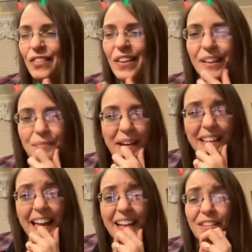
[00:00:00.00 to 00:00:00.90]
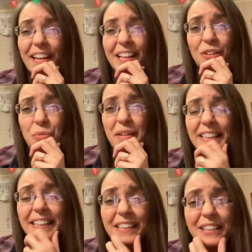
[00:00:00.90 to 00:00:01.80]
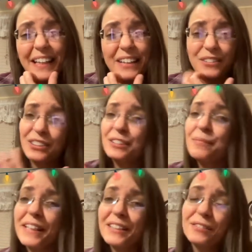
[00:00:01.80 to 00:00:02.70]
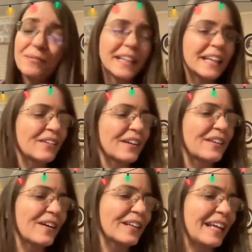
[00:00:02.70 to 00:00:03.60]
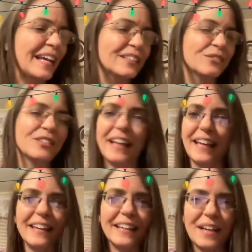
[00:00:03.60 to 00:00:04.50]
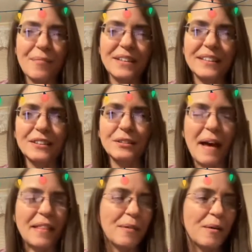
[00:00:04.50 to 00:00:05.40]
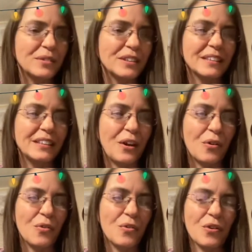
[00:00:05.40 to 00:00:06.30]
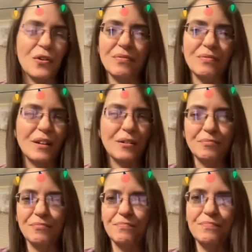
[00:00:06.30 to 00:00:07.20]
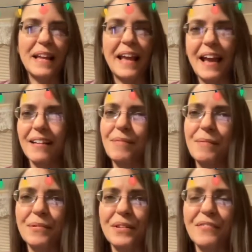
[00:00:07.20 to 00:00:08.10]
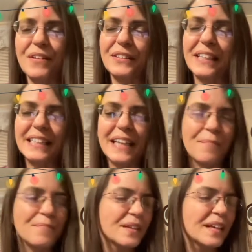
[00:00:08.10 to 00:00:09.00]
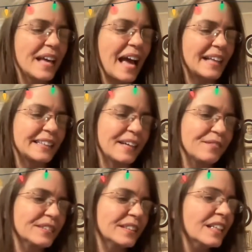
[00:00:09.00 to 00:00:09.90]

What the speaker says: they can make that like a little business and like earn some extra money around the holidays or like anytime, because those bath bombs, they're people love those anytime as gifts.